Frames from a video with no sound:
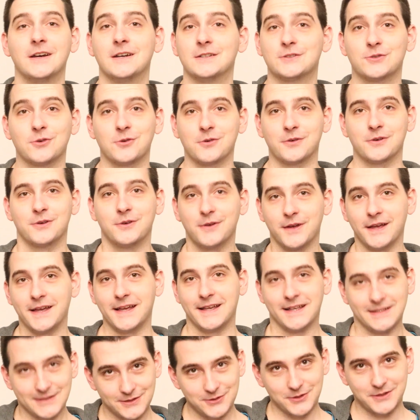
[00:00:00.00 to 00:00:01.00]
So
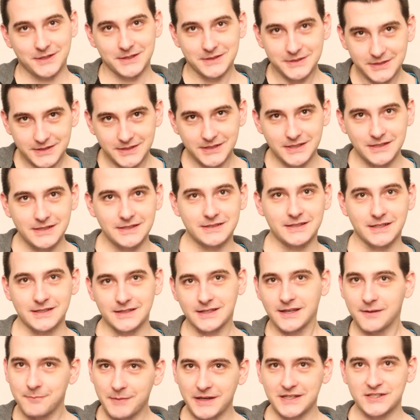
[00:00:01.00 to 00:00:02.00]
as you can see,
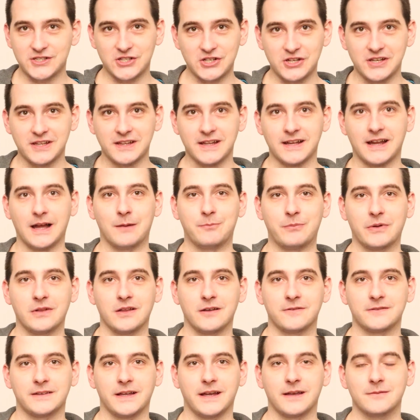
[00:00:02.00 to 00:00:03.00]
since I mentioned it a
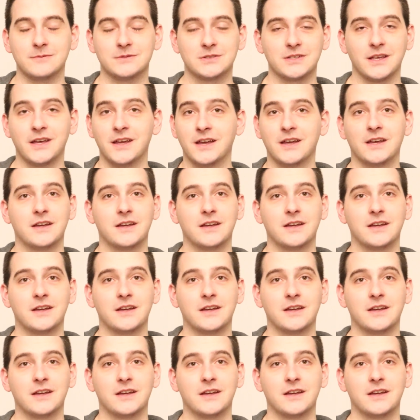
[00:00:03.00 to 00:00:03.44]
couple of times,